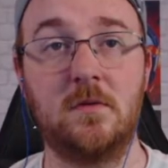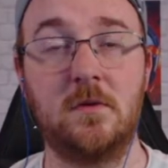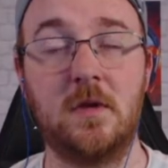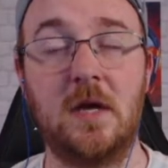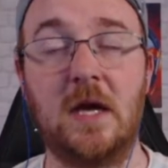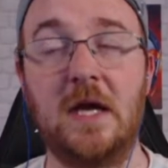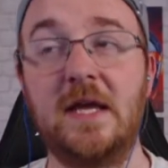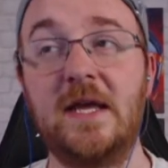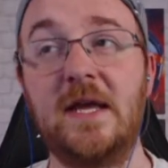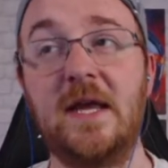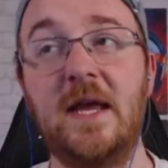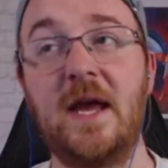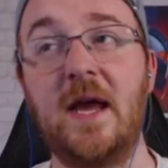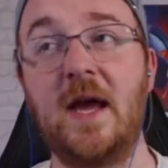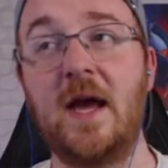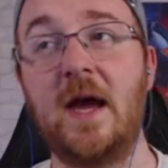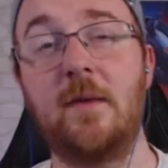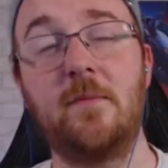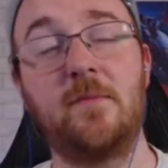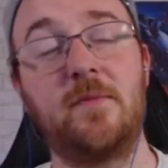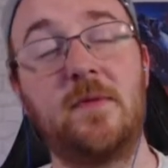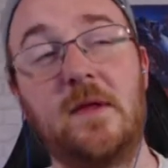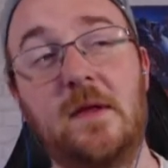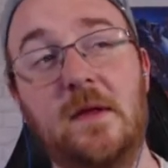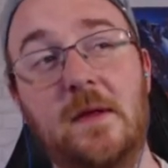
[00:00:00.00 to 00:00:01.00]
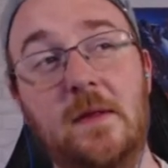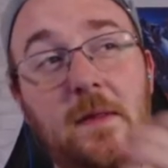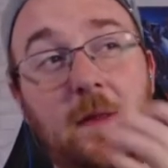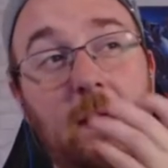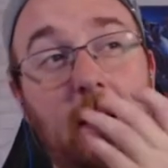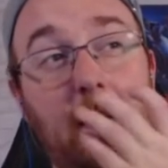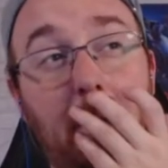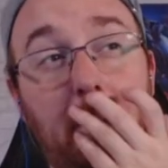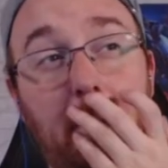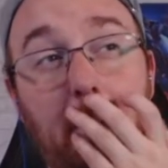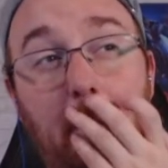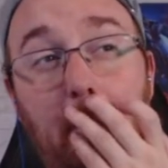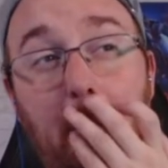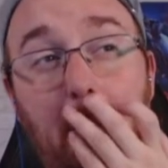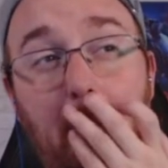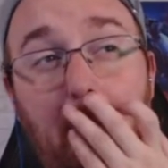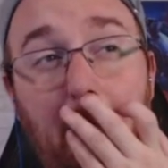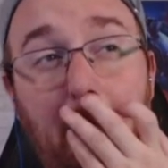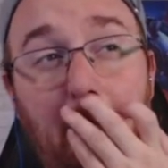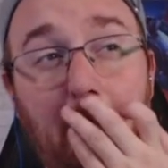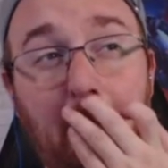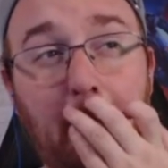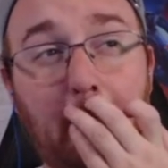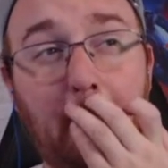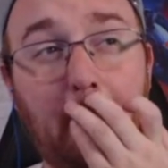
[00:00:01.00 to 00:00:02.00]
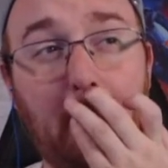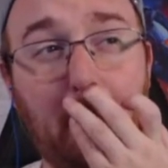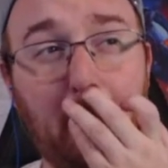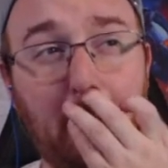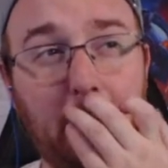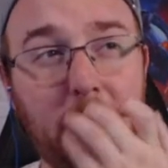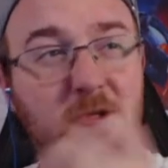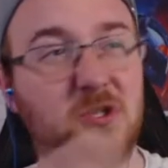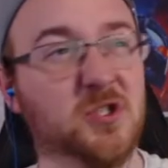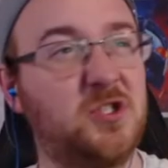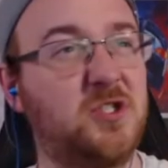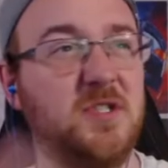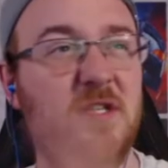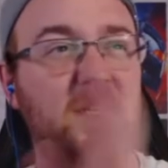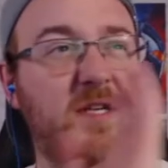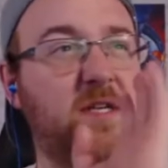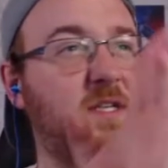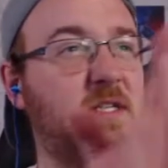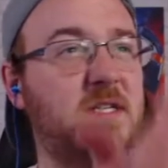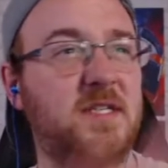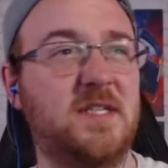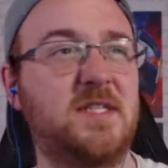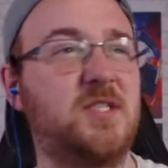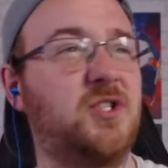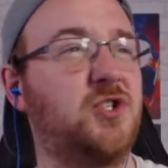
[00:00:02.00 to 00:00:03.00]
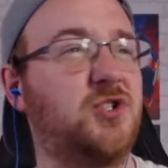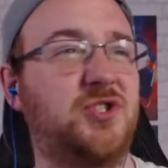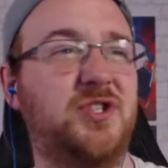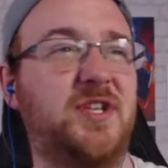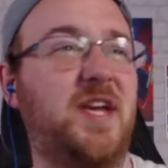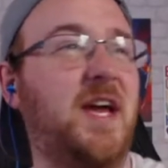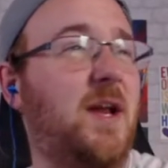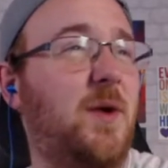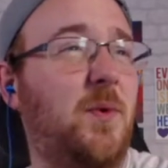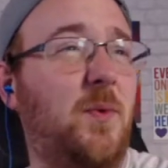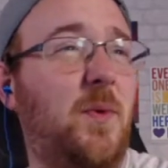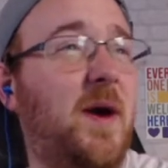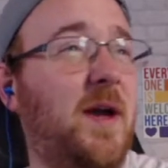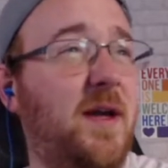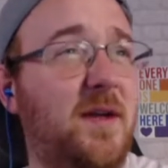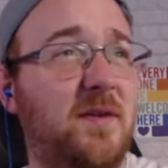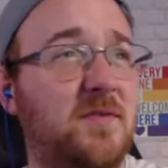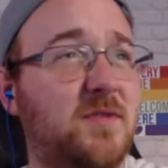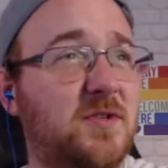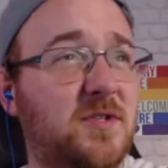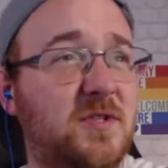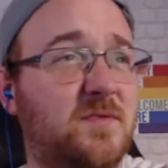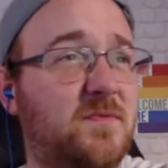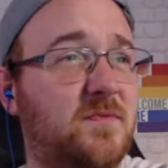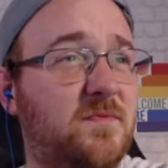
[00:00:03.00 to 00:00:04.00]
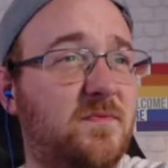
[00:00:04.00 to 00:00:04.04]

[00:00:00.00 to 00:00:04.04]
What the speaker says: Yeah, I'm thinking that. Just needed to just get away. Just